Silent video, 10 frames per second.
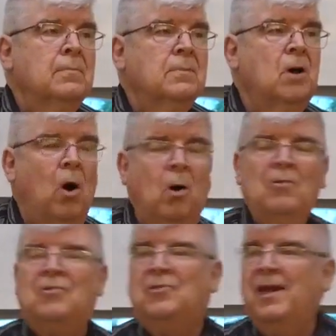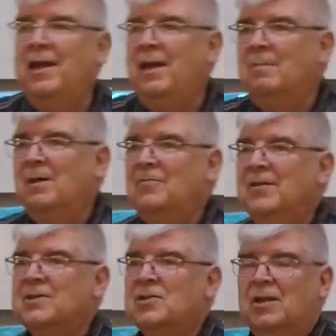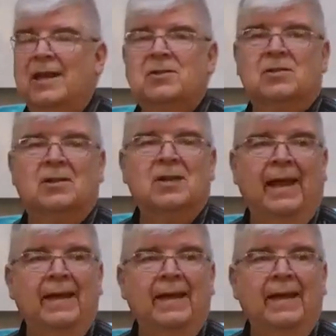The whole theme of this lesson